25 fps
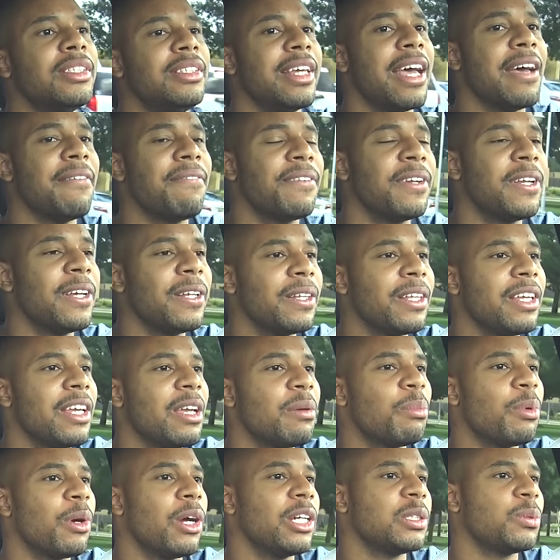definitely
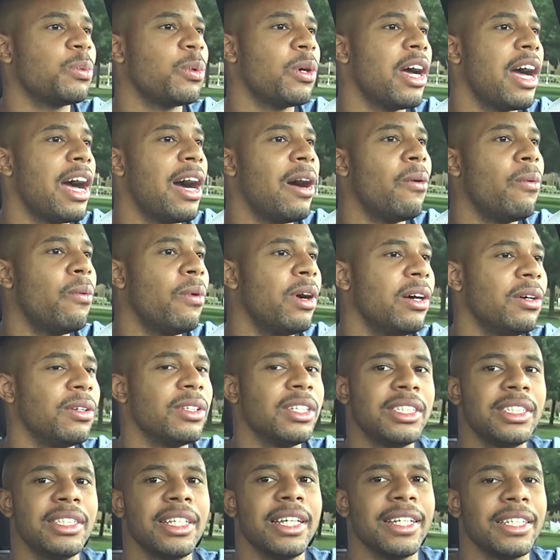impressed with how well
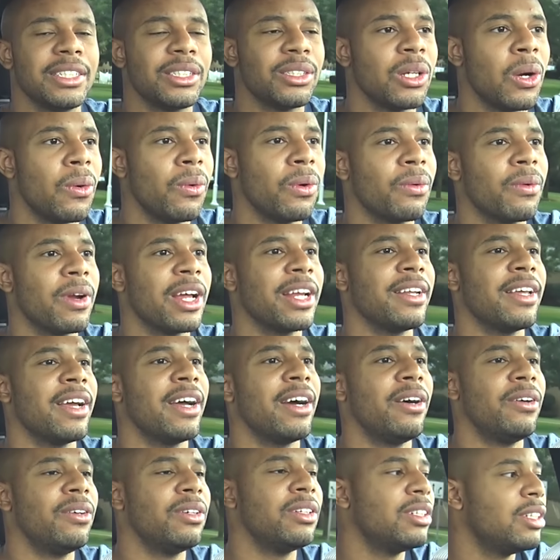this thing is going right
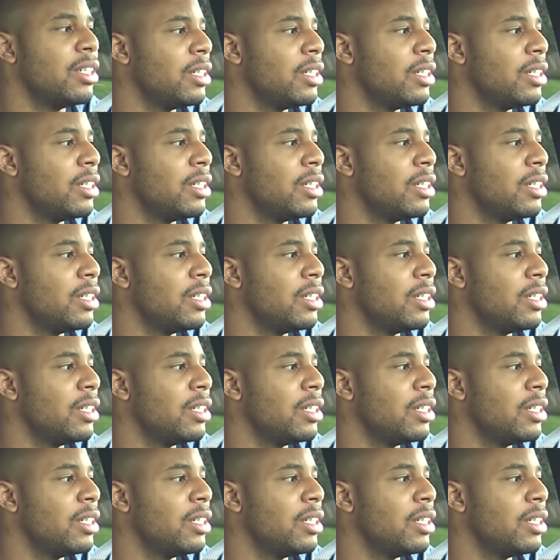now.